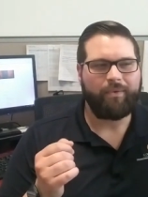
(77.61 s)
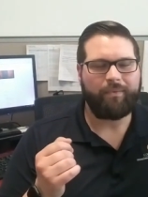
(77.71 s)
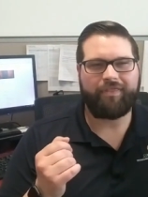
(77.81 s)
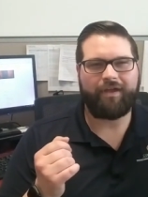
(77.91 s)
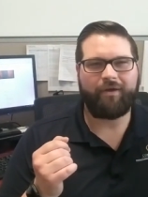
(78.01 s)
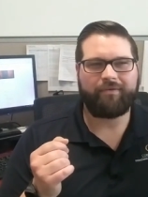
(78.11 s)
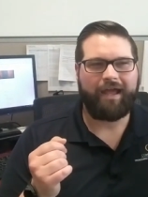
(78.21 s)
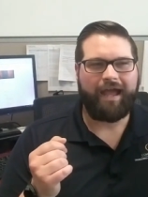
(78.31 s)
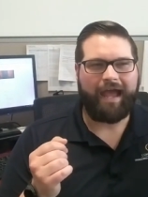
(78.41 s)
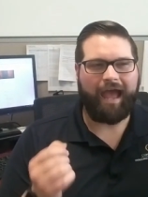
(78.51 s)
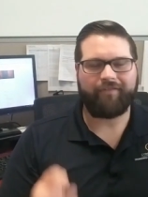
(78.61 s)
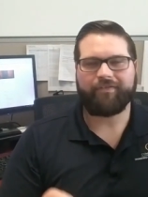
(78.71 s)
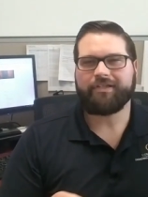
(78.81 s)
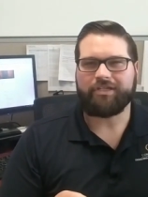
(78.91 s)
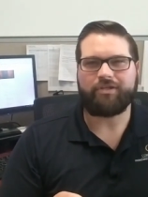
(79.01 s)
without
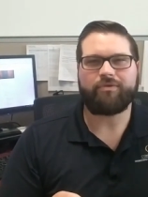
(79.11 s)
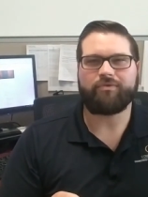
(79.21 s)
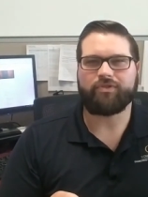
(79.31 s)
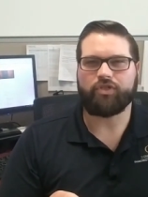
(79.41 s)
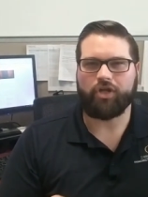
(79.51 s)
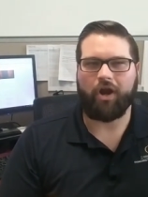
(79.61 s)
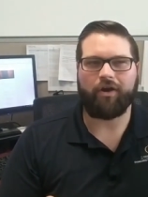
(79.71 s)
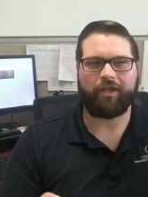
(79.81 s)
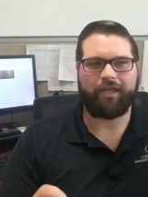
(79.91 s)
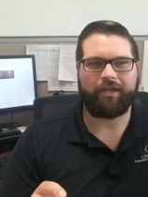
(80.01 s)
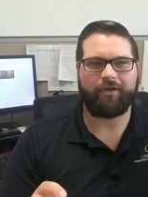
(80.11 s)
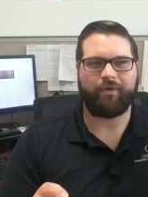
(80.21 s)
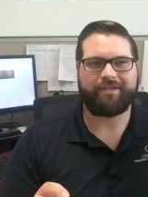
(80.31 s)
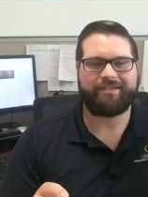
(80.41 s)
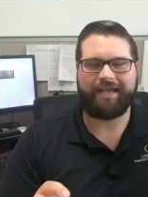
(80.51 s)
having to use jargon
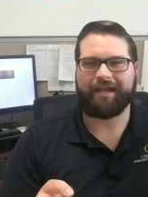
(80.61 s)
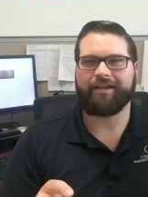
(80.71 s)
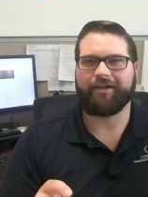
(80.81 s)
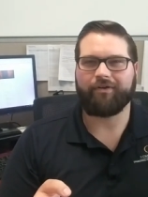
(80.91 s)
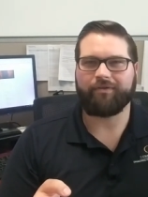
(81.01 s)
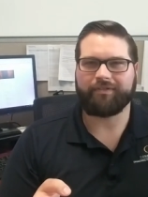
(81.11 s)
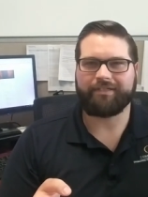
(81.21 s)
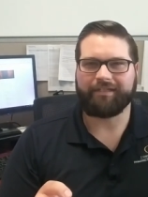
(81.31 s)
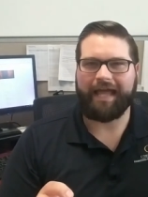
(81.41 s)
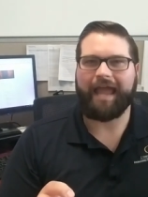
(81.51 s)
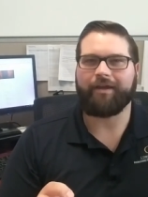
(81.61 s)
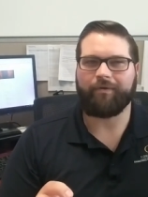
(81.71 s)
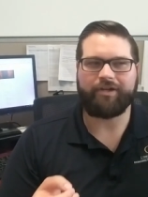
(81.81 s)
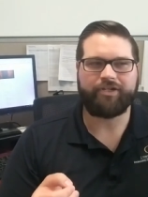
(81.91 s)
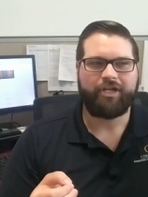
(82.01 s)
or technical
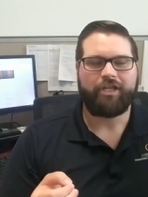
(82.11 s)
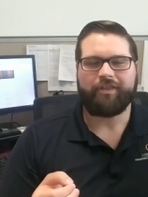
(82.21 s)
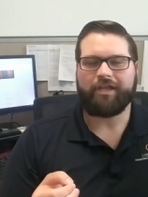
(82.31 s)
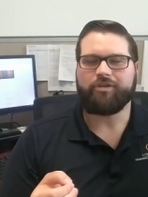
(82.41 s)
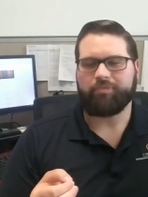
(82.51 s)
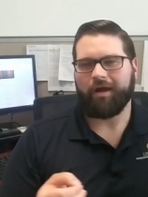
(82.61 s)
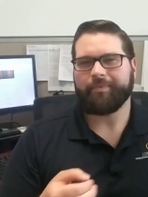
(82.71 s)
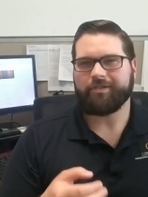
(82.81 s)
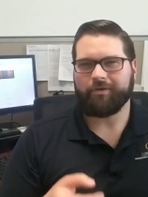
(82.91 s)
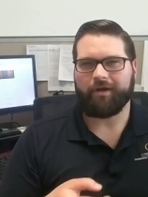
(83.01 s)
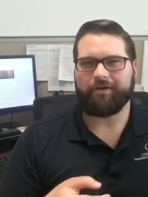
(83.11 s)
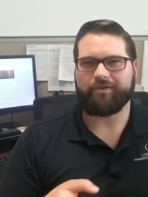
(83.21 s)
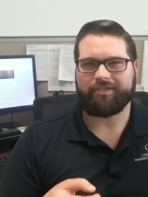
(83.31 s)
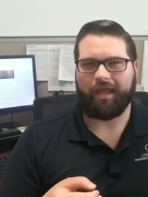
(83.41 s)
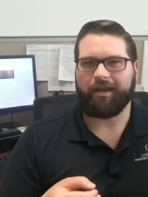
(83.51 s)
language, then you probably don't
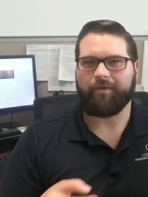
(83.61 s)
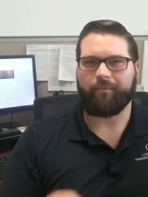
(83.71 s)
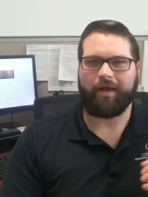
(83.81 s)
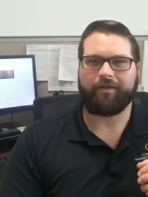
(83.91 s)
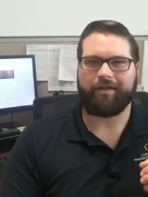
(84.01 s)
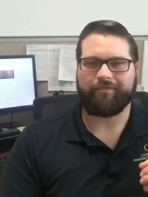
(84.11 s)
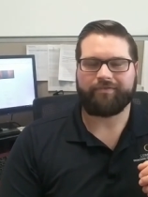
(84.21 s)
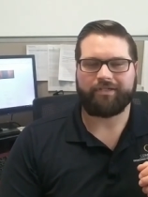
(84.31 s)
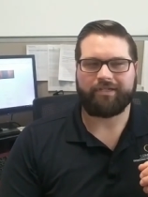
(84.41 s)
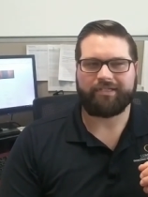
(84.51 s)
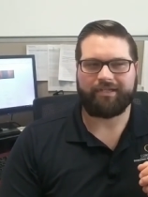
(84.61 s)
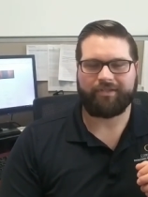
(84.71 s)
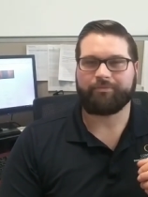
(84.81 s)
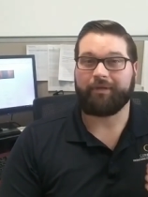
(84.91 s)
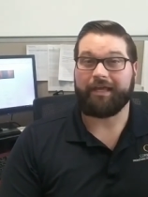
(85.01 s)
understand it well enough to
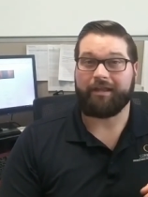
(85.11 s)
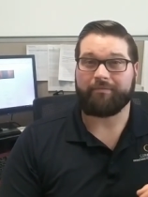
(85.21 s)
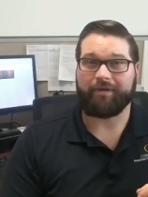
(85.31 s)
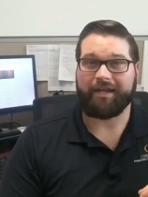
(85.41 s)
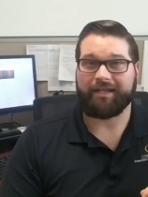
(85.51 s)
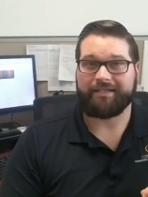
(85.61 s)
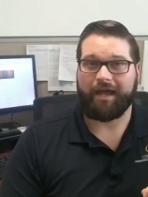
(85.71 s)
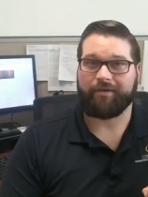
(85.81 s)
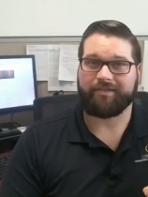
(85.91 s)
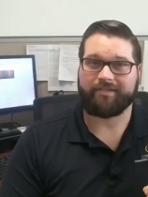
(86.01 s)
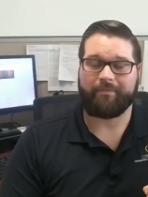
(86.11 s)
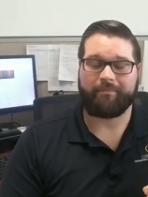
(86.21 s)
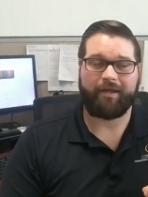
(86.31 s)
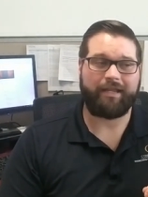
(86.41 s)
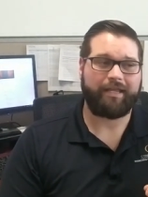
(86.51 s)
explain it and break it down to
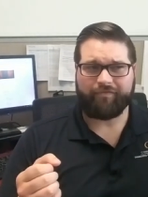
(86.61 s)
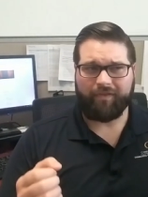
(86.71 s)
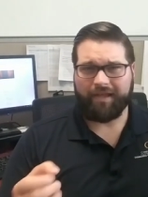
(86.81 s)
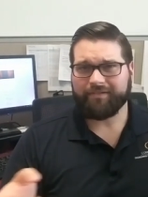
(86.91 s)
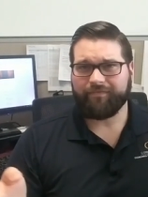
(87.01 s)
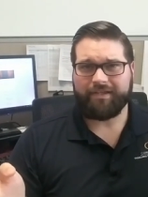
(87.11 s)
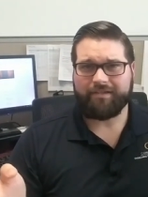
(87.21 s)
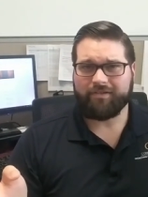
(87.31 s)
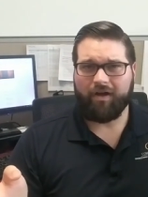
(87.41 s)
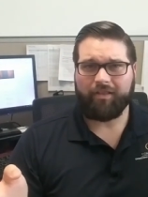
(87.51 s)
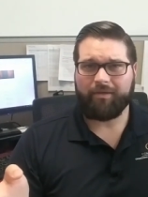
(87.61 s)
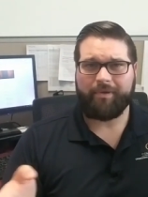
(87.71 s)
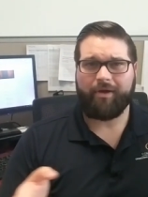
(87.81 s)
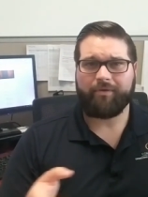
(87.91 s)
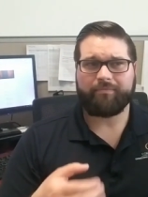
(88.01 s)
somebody. Philosophy is all
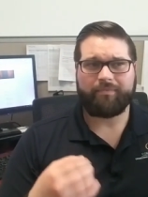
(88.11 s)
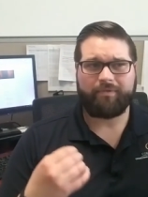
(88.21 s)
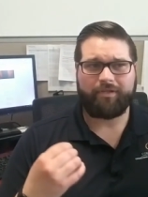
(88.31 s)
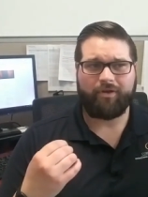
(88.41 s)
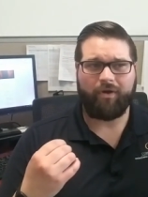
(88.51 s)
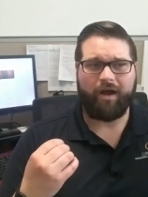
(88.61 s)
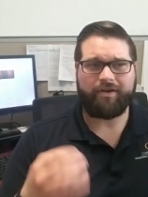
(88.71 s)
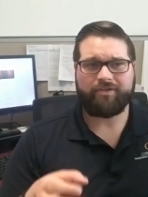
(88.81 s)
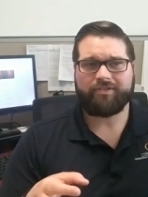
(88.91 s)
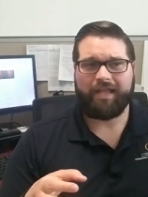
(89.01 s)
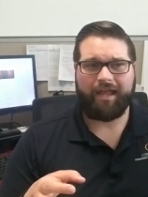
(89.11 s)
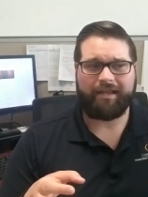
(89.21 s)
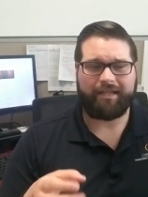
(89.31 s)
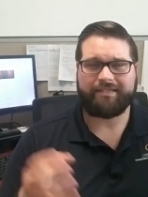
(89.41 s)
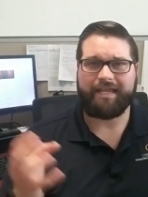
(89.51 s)
about, you know,
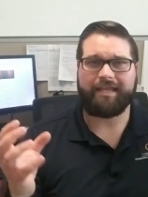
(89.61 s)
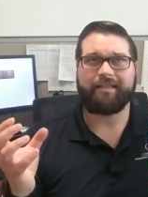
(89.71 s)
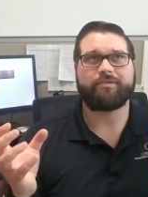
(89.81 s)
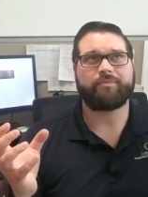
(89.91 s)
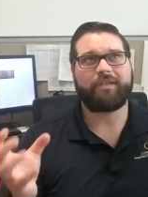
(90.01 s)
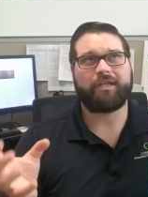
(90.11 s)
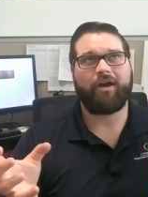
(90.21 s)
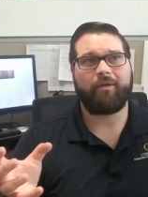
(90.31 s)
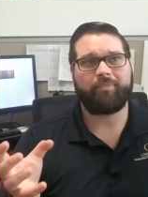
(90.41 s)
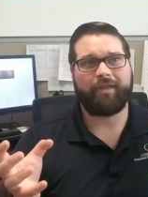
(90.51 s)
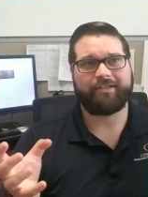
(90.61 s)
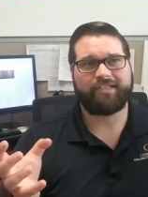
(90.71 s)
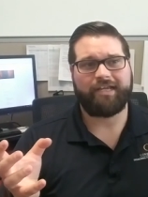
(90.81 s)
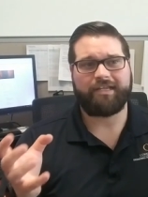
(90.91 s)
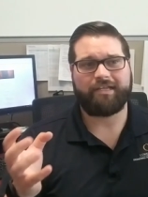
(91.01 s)
understanding and taking these really
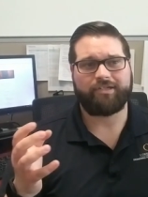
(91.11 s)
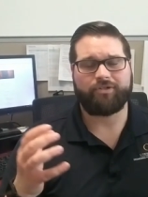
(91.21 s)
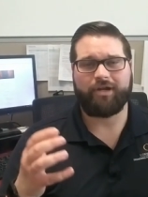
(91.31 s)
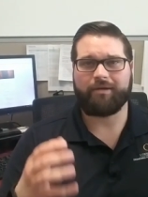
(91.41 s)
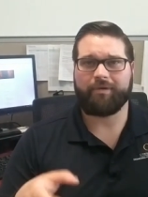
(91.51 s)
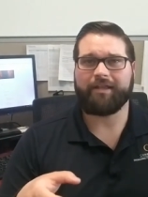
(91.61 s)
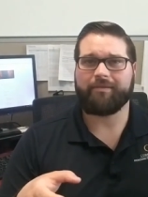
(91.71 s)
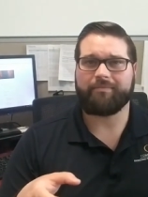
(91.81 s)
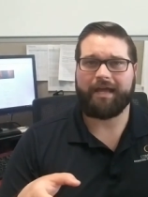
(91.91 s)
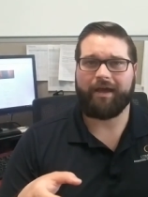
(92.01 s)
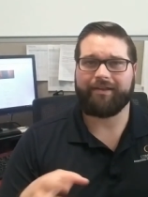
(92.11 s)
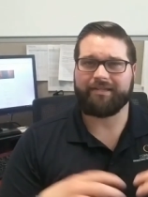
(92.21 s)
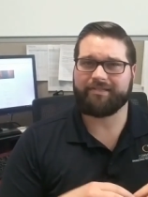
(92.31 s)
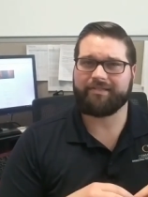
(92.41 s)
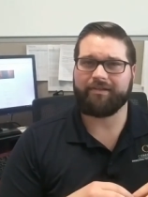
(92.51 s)
complex ideas and trying to break them down and
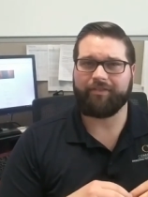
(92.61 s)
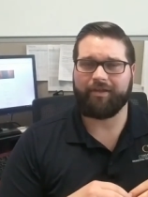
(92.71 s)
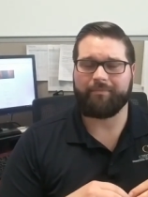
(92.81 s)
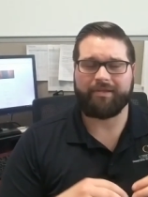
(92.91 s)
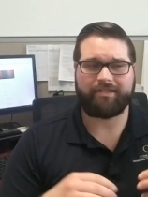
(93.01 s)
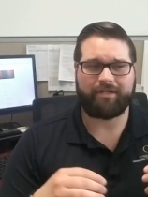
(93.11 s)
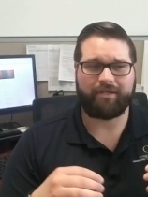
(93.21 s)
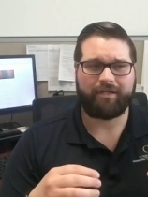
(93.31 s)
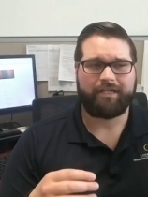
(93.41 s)
distill them into,